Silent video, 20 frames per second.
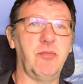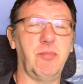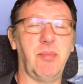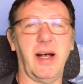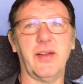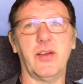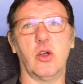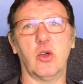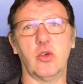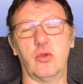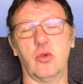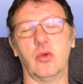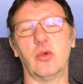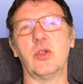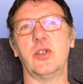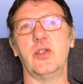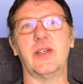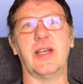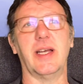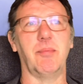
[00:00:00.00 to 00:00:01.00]

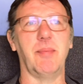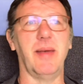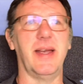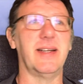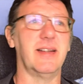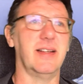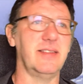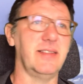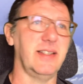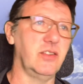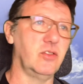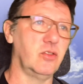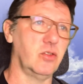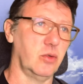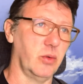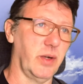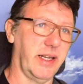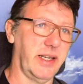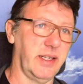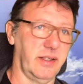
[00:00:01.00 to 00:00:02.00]
Panotour you can make that
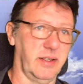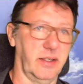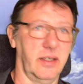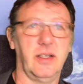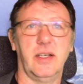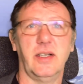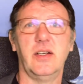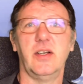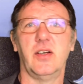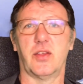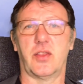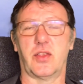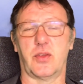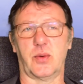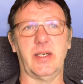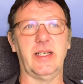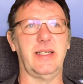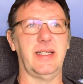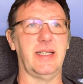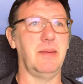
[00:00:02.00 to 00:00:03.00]
into a
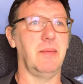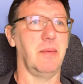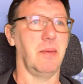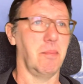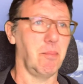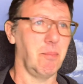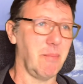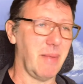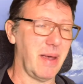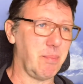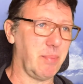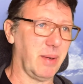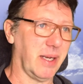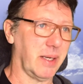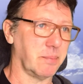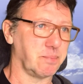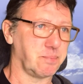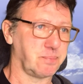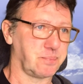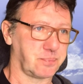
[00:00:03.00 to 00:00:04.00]
3D
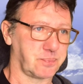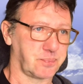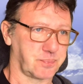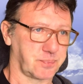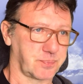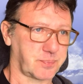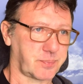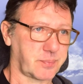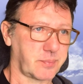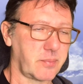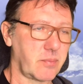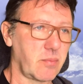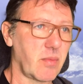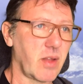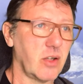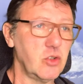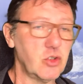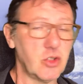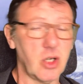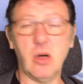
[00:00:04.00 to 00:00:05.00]
mapping.
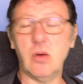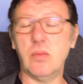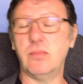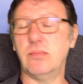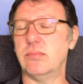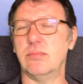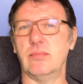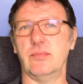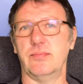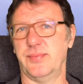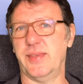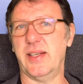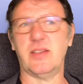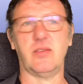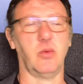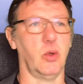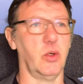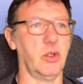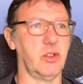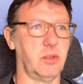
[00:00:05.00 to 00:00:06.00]
So
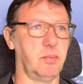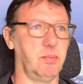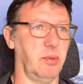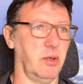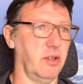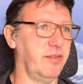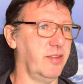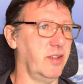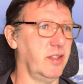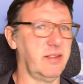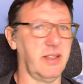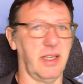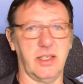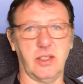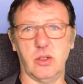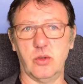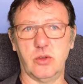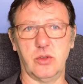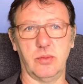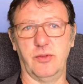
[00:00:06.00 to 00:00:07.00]
that works perfect. I
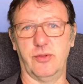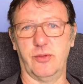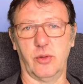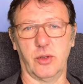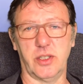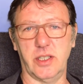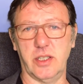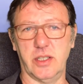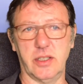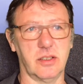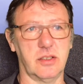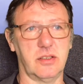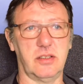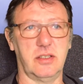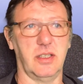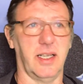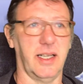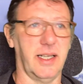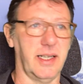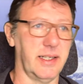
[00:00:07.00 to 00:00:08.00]
use them for
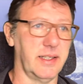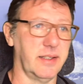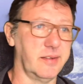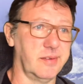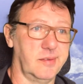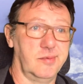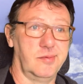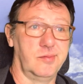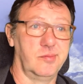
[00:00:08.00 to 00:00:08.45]
years and